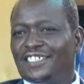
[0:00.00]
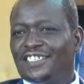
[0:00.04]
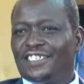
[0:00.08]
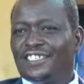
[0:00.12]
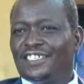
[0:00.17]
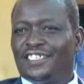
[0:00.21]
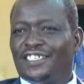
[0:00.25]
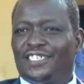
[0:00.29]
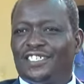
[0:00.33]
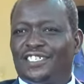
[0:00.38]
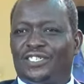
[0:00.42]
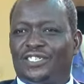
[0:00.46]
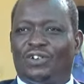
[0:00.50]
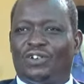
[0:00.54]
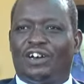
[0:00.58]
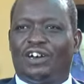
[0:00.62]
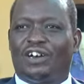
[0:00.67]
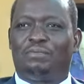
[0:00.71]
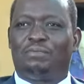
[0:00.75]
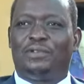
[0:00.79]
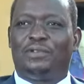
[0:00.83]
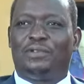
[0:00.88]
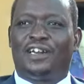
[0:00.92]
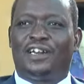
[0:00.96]
So I've
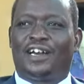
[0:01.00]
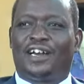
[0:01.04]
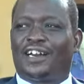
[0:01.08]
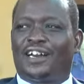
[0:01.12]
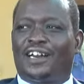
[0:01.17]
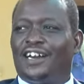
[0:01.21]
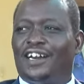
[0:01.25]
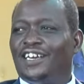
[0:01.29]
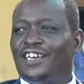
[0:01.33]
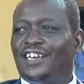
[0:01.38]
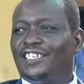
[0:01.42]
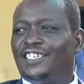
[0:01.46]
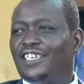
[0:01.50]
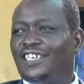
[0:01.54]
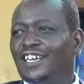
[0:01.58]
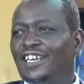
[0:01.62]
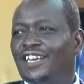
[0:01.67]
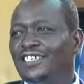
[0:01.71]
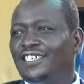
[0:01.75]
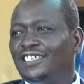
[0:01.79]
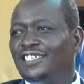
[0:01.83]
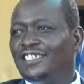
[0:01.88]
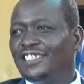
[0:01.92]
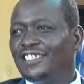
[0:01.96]
been a clinician,
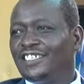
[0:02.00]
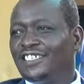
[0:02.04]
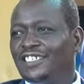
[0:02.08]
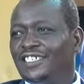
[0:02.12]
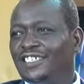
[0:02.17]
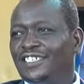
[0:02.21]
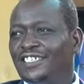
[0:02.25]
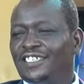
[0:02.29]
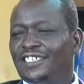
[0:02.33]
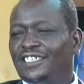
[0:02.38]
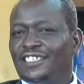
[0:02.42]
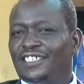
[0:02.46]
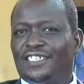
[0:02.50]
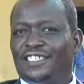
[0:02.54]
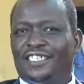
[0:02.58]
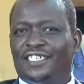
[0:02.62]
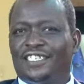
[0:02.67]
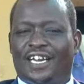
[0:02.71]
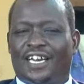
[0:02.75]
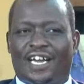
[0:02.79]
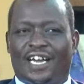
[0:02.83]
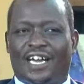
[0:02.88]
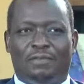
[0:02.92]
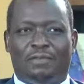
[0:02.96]

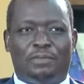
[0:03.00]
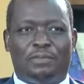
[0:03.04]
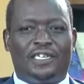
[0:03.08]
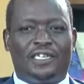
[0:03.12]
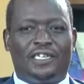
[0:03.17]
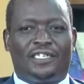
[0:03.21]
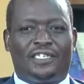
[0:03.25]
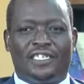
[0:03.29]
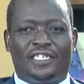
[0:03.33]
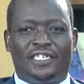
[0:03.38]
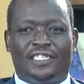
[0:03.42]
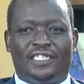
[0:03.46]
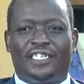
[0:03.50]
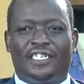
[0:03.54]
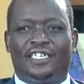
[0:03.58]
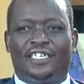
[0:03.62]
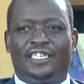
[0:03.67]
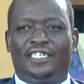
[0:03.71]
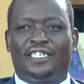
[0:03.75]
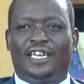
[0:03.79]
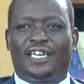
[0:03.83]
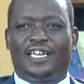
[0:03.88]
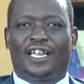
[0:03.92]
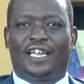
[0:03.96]
I've been teaching
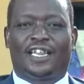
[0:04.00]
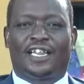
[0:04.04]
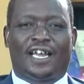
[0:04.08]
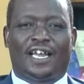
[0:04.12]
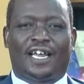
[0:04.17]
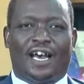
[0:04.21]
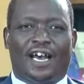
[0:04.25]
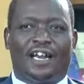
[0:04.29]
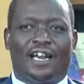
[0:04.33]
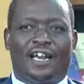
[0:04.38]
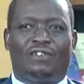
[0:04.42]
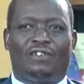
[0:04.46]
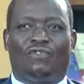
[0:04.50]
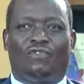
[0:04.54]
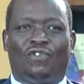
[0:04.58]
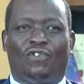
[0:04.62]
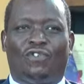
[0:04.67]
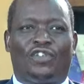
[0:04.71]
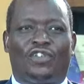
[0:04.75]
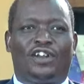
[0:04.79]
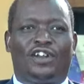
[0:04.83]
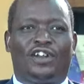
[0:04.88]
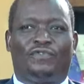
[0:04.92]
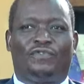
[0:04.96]
3rd, 4th,
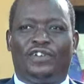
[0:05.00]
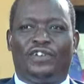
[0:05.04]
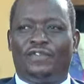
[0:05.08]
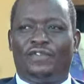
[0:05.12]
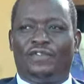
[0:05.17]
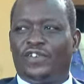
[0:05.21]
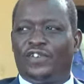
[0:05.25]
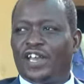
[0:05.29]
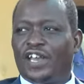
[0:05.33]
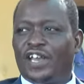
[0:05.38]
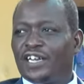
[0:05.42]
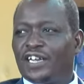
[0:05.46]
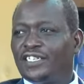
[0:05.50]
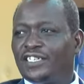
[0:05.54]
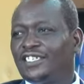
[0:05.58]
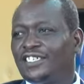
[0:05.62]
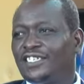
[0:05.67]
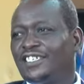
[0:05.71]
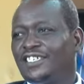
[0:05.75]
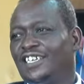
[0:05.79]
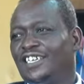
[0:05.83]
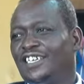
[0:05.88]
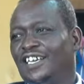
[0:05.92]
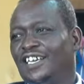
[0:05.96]
and 5th years
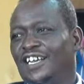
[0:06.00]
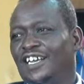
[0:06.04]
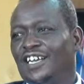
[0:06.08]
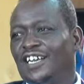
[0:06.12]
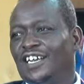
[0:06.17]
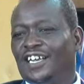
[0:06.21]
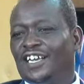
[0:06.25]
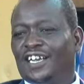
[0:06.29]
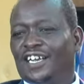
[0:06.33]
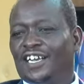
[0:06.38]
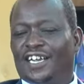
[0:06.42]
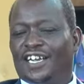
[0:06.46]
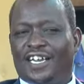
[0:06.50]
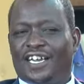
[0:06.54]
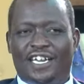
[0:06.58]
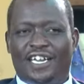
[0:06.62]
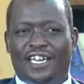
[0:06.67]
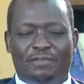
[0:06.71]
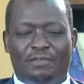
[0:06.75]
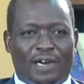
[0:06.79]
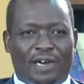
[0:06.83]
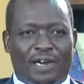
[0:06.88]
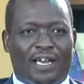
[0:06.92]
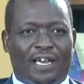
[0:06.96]
in
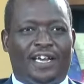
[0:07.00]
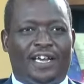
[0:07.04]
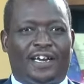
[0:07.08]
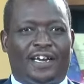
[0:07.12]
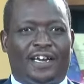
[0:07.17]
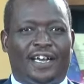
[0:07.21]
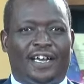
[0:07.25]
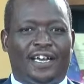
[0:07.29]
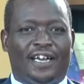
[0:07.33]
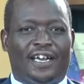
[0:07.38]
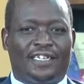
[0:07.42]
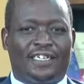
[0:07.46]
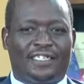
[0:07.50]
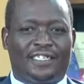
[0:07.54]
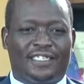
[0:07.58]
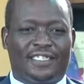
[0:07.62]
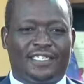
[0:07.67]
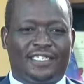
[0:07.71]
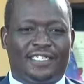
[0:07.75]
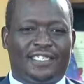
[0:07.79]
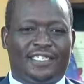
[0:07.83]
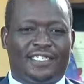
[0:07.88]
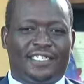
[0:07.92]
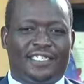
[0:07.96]
my area.
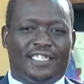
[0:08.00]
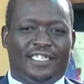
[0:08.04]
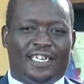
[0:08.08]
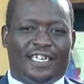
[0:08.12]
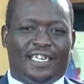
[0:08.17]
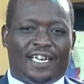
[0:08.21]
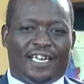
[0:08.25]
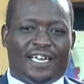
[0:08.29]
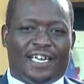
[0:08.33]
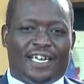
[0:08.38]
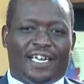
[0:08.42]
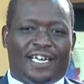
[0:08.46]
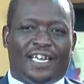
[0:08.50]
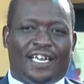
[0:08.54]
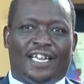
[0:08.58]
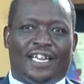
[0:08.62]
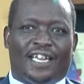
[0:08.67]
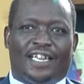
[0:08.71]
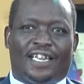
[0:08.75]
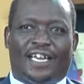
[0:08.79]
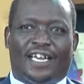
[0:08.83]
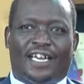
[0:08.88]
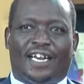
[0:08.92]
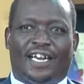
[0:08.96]

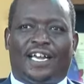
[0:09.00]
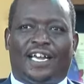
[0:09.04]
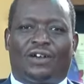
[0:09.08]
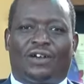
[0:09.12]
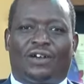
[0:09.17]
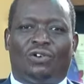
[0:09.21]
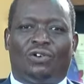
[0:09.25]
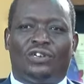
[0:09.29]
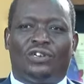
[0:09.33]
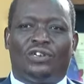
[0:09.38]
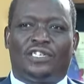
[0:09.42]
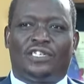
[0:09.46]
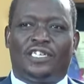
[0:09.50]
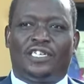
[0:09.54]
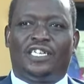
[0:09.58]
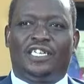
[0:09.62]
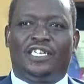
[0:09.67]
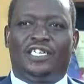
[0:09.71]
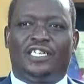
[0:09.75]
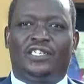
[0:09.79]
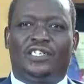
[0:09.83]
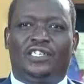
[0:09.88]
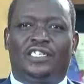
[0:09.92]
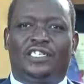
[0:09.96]
Then I
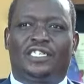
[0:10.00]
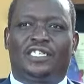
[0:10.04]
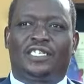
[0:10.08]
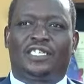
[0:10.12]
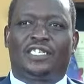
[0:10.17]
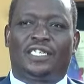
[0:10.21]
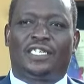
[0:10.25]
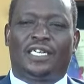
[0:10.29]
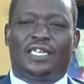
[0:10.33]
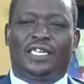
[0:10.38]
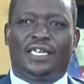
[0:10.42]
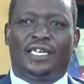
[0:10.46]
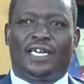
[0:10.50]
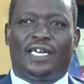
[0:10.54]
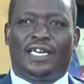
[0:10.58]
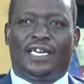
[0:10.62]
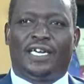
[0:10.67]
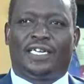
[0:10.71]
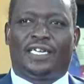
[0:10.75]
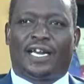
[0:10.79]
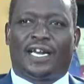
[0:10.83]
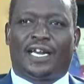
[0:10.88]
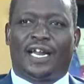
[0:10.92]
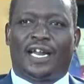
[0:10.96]
continued
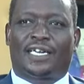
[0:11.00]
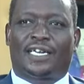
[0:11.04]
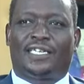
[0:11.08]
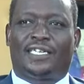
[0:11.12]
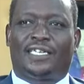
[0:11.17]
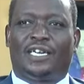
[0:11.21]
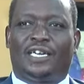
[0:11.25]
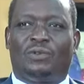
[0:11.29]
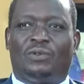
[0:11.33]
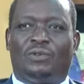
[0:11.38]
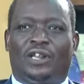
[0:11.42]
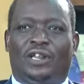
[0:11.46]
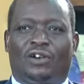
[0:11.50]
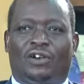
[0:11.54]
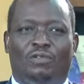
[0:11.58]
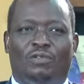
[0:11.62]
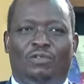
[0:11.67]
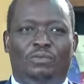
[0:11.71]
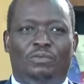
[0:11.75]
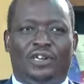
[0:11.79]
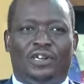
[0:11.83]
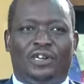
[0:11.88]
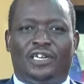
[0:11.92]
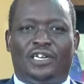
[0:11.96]
interacting with the
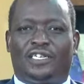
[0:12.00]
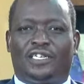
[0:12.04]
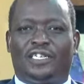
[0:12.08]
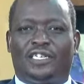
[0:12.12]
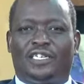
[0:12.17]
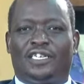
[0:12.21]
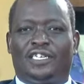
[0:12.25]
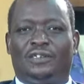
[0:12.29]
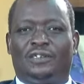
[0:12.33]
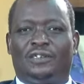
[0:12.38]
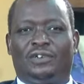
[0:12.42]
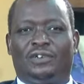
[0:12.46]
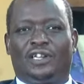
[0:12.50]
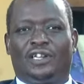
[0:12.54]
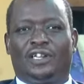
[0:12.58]
community, with the